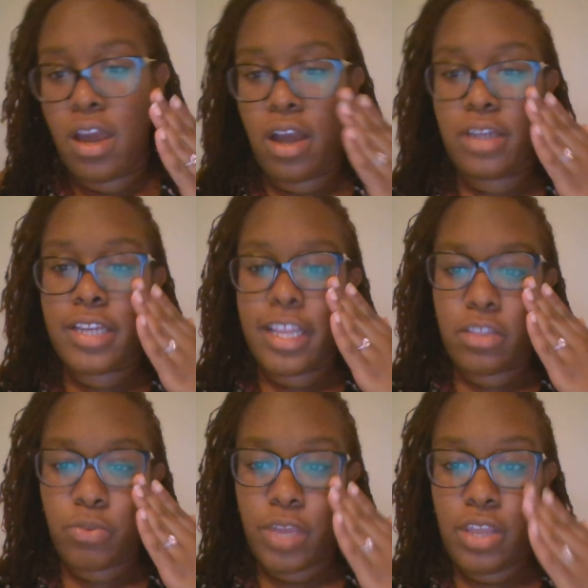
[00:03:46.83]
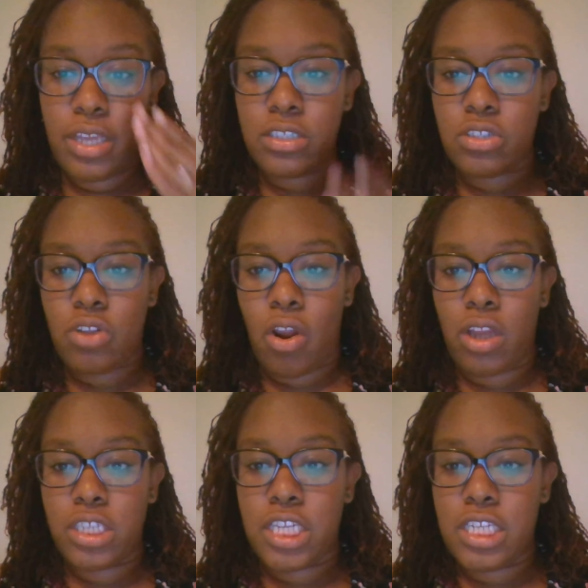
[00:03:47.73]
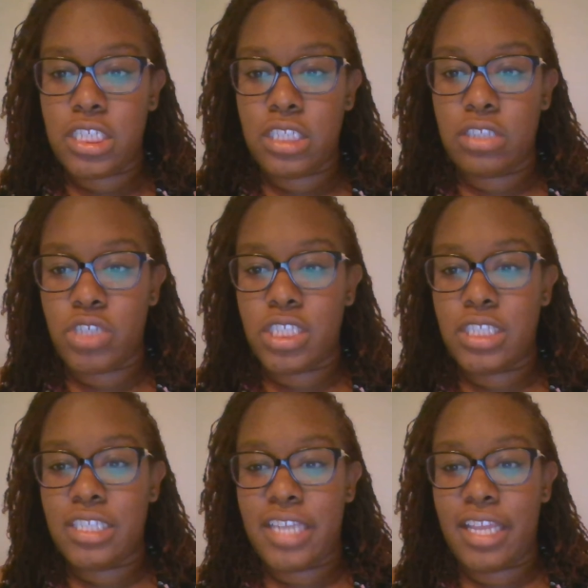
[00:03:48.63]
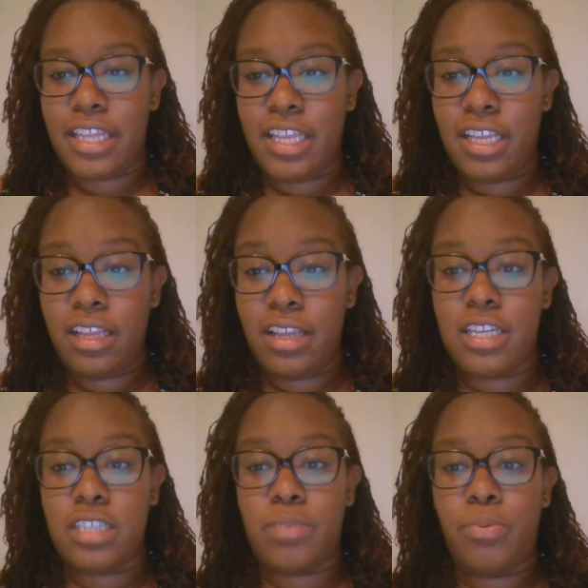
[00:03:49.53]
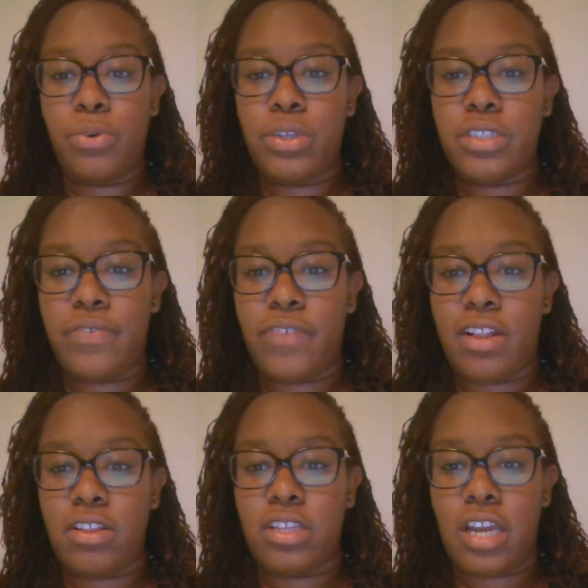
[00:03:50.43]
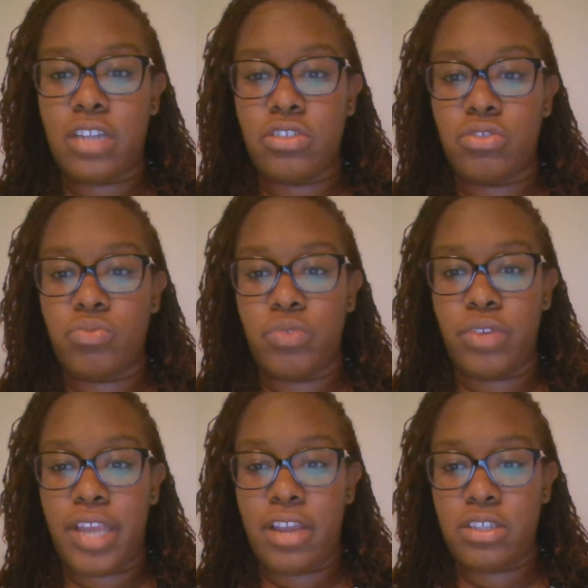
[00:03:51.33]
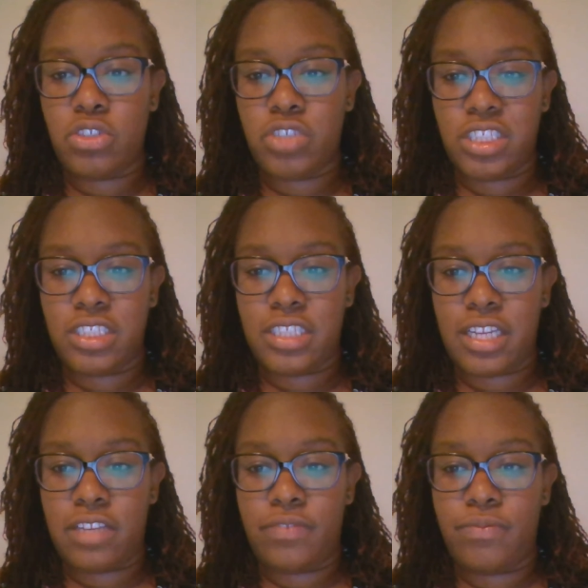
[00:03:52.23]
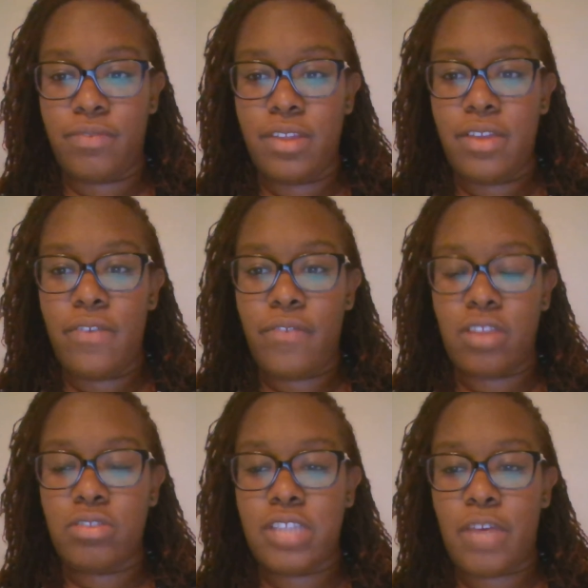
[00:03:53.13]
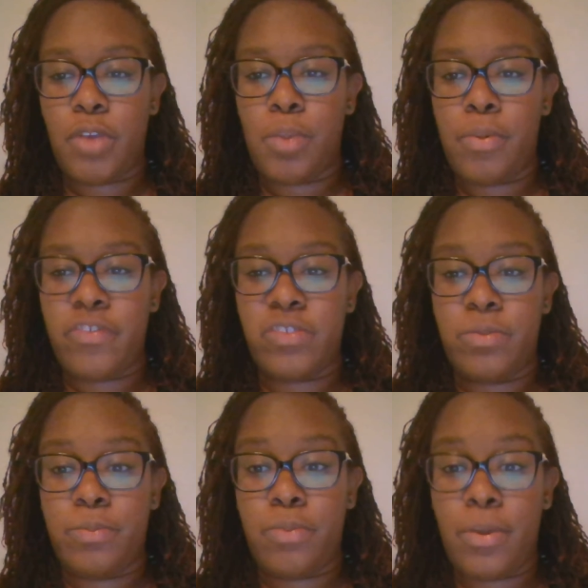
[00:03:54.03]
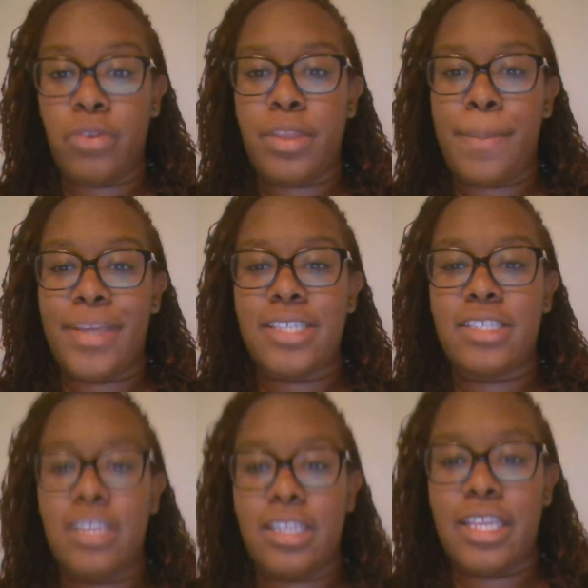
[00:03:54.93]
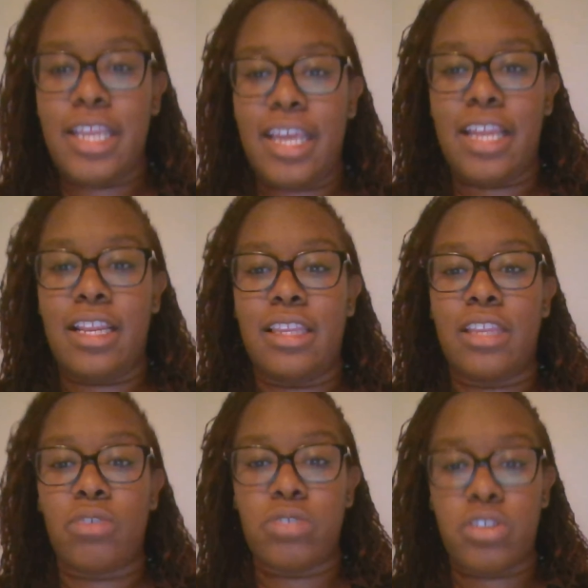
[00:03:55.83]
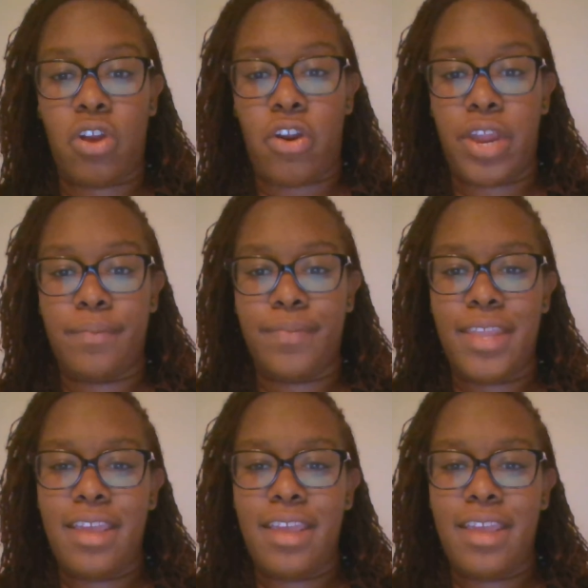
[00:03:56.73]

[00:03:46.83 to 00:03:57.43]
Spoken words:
On day 3, you can start changing the dressing daily. It is important to follow the doctor's wound care instructions that is followed, so that way you promote the best healing and little scarring.